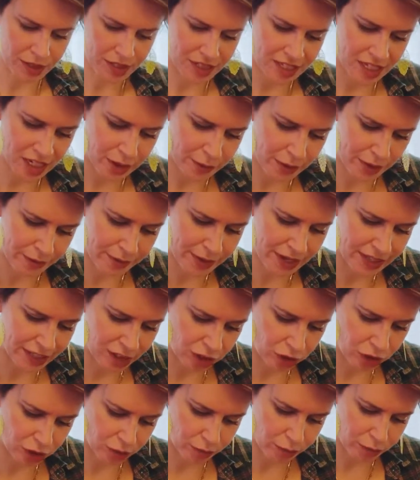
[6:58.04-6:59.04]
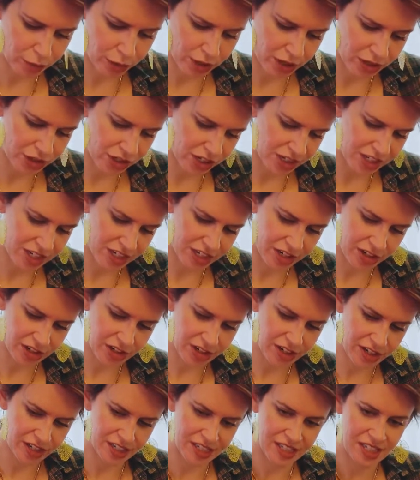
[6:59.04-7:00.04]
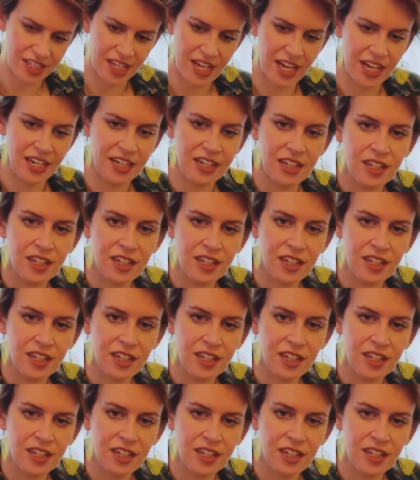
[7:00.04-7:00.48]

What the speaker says: thing about my little project here is that,